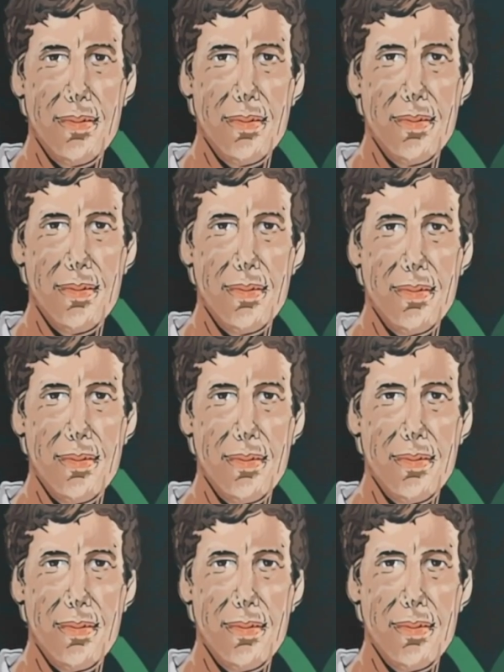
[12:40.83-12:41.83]

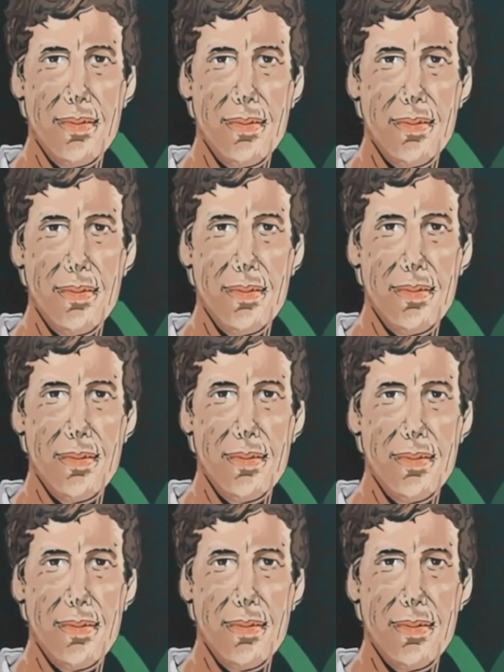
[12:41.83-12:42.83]

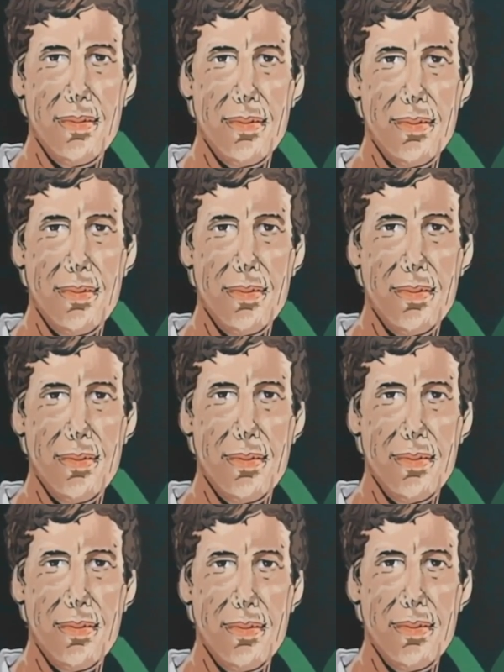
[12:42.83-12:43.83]

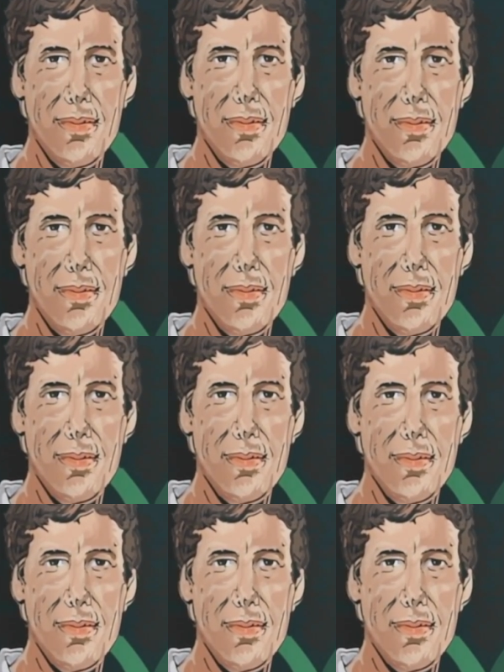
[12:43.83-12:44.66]
(silent)